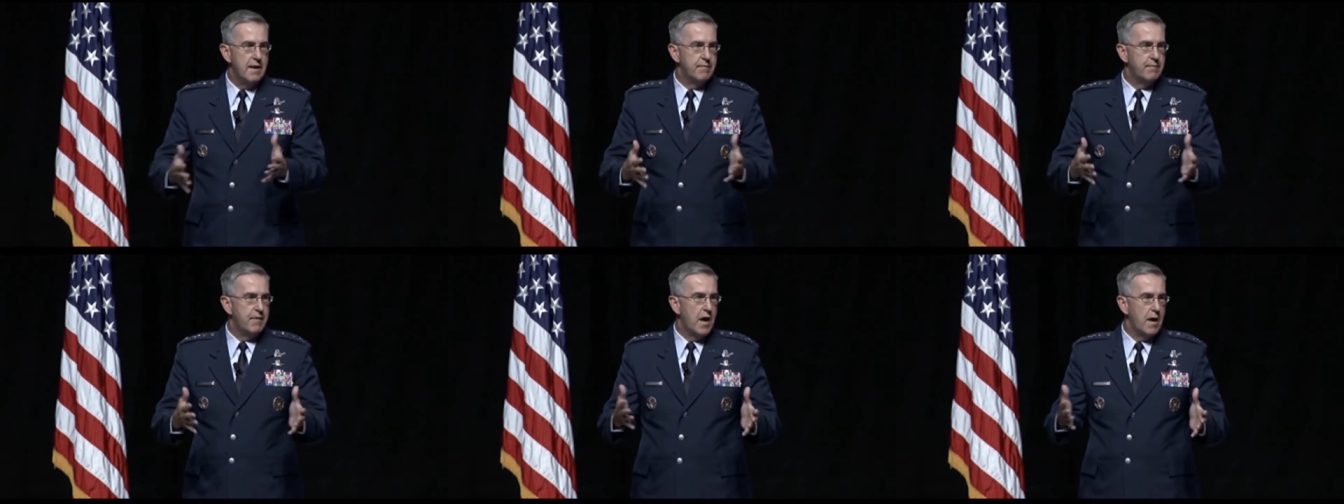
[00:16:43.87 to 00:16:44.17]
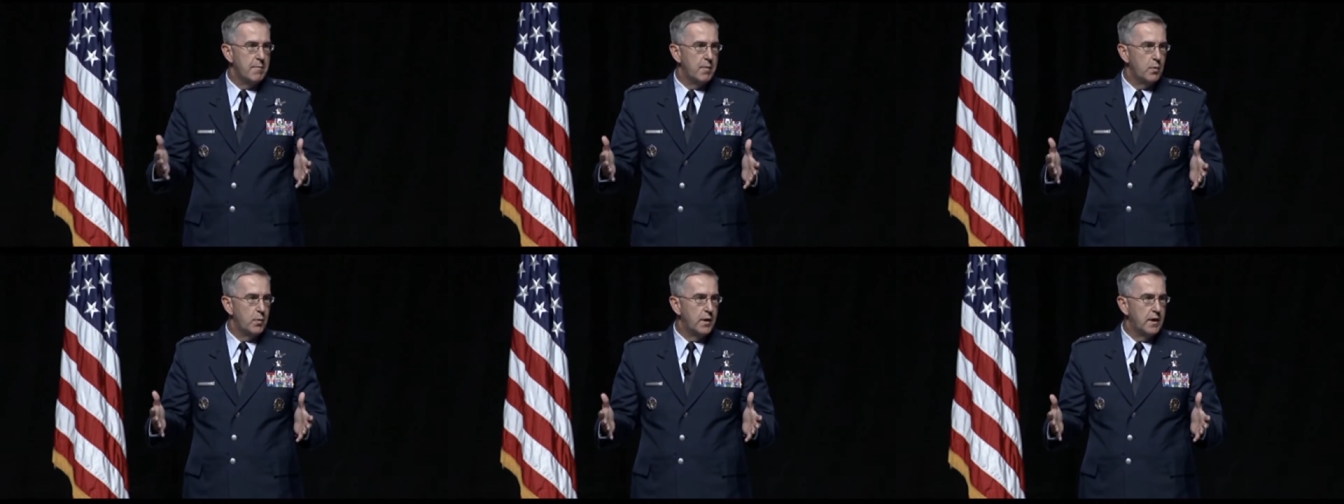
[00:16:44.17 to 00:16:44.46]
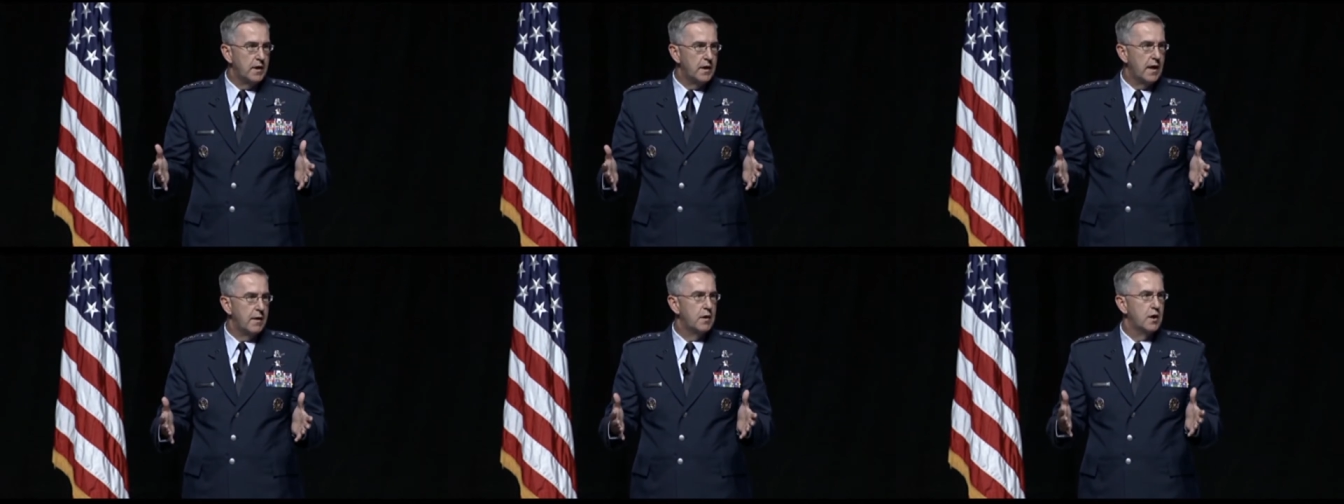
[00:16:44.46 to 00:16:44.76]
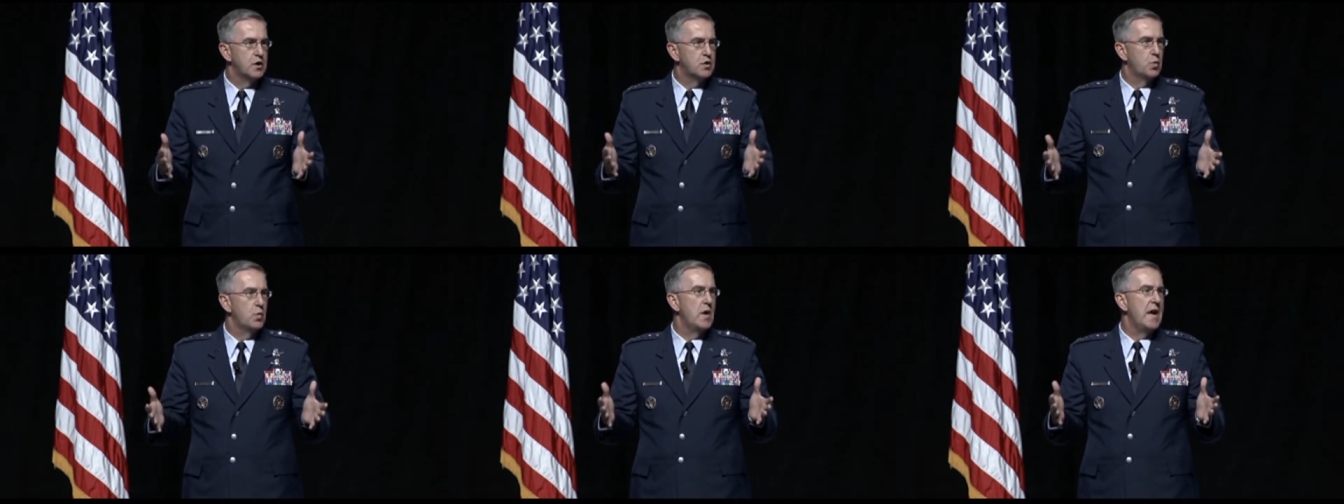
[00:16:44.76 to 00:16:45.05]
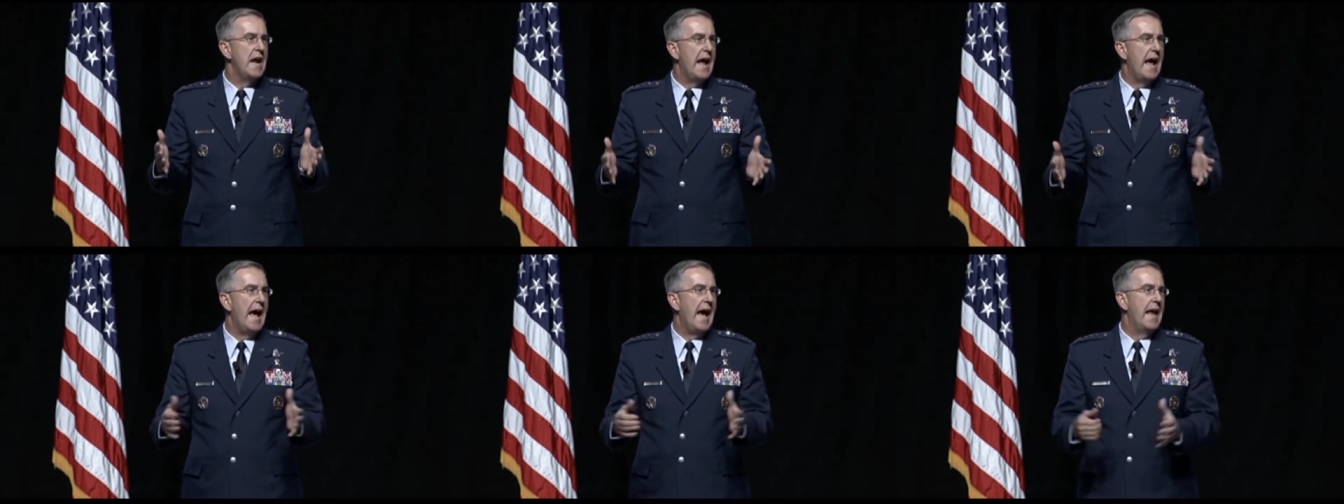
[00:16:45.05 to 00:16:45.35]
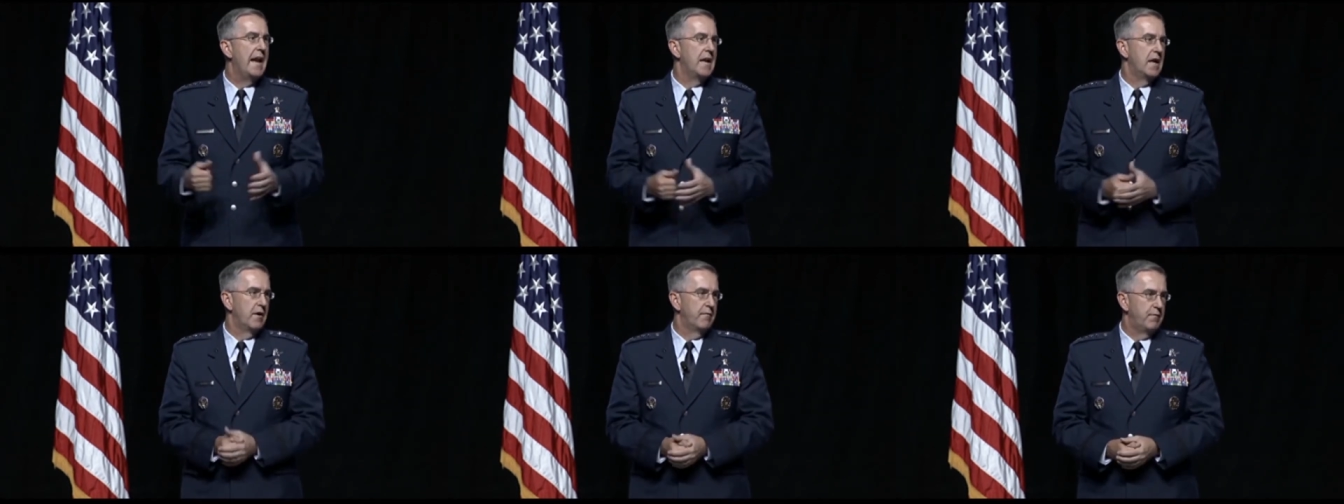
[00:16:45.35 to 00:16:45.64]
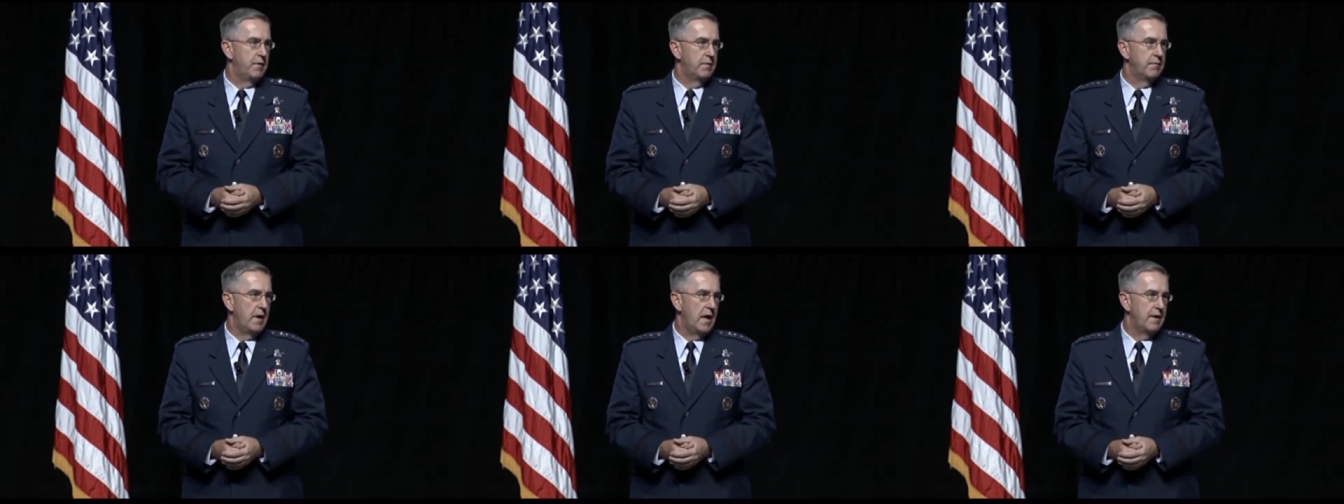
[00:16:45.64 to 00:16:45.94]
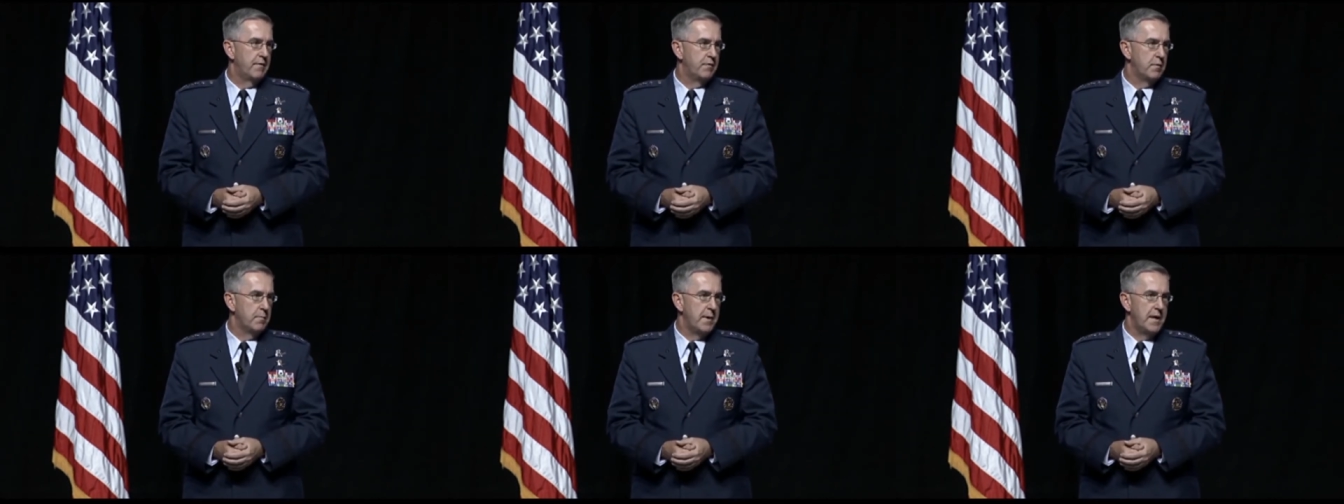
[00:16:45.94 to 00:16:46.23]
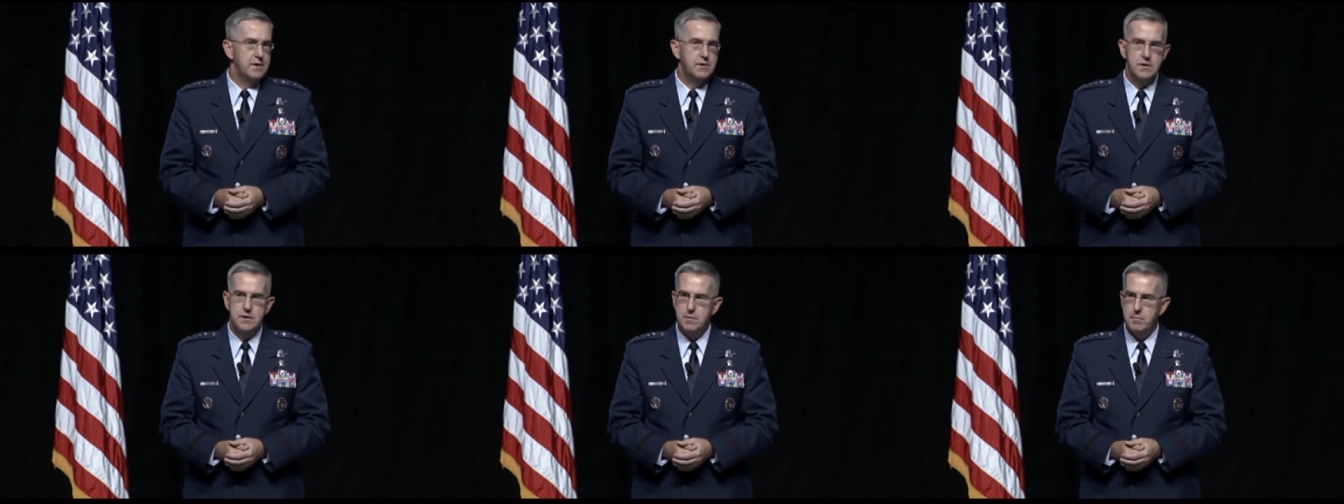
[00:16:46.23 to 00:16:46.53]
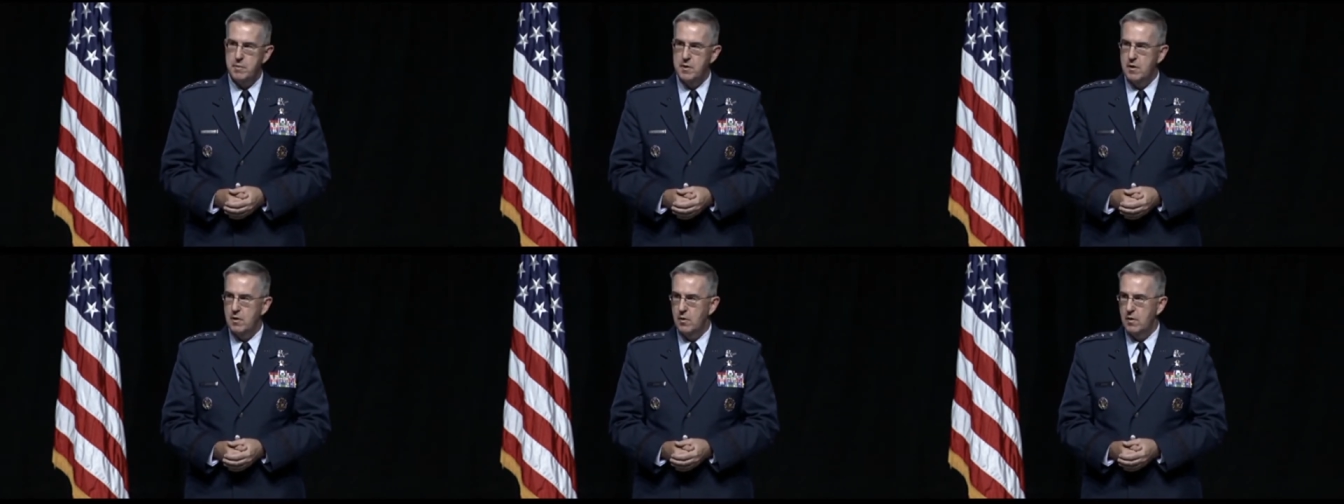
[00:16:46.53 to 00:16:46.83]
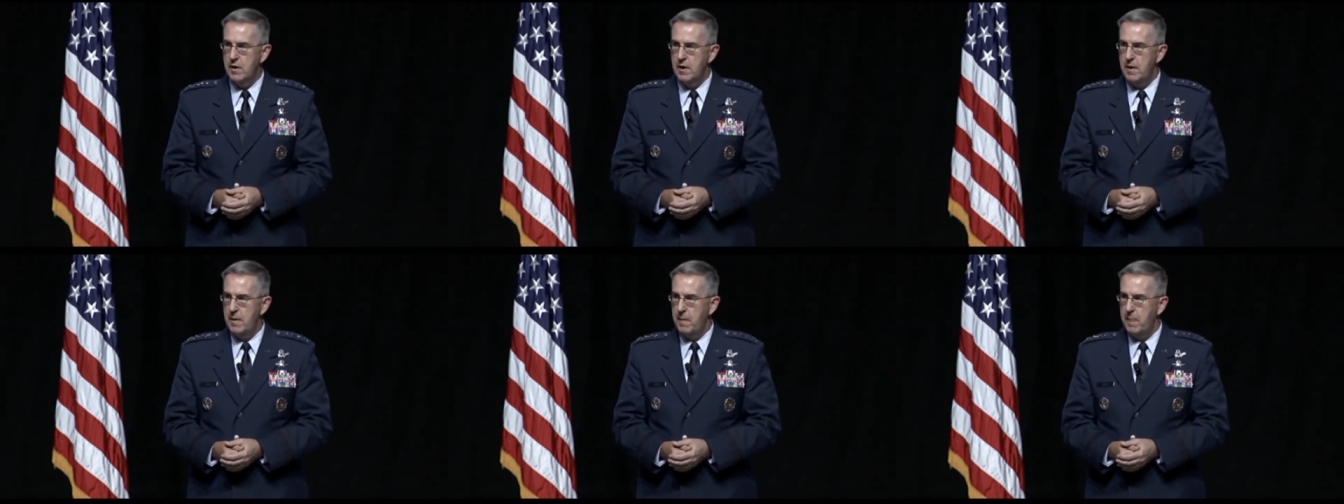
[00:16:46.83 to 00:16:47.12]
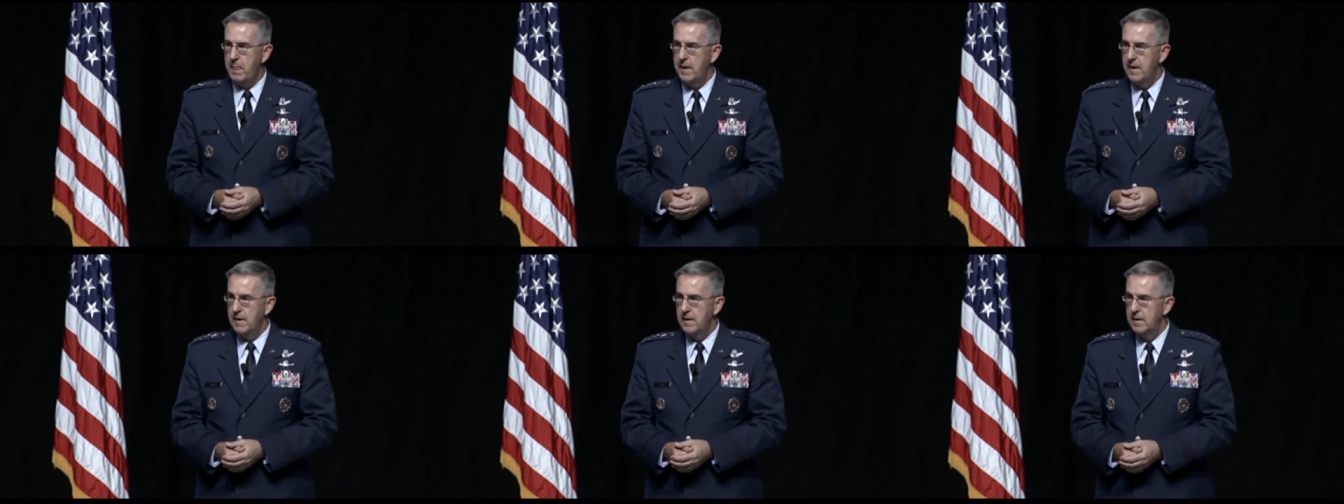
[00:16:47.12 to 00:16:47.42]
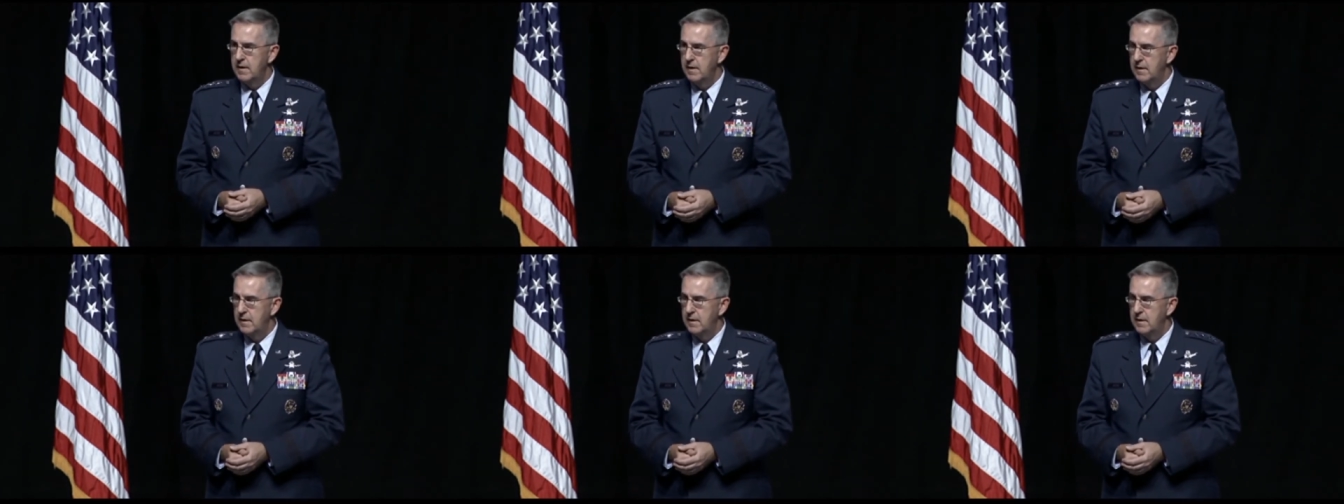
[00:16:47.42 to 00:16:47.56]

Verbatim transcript: in any environment we could get because we had information superiority.